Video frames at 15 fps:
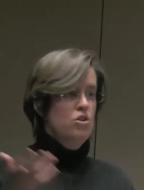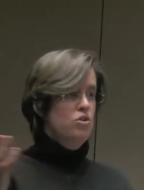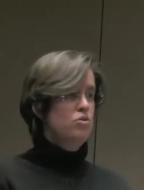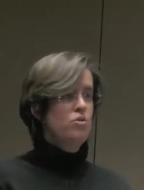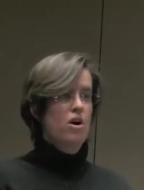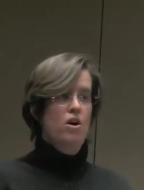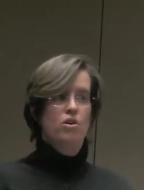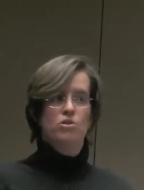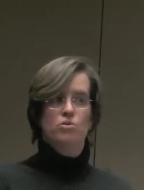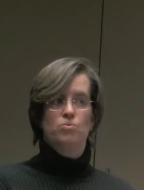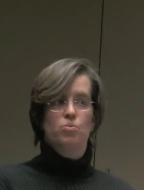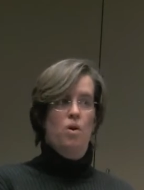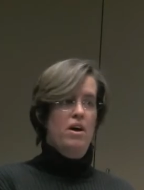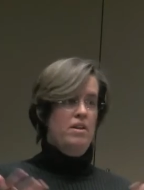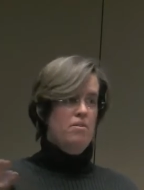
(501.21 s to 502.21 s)
Who knows
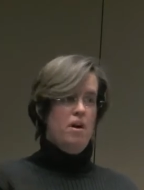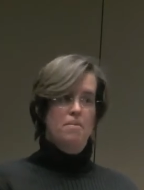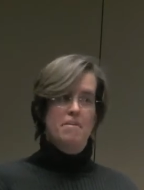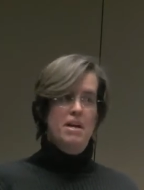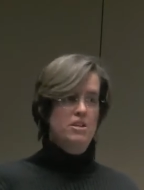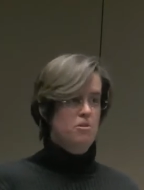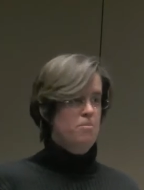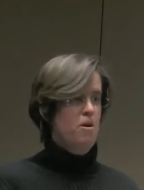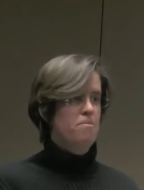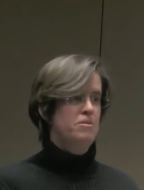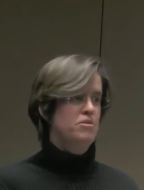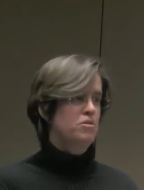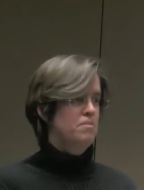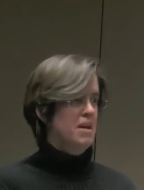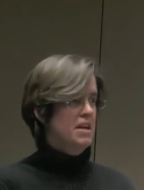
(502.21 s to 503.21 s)
what a major
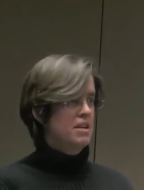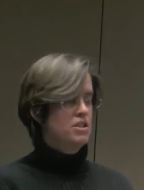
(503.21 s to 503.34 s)
purpose would mean?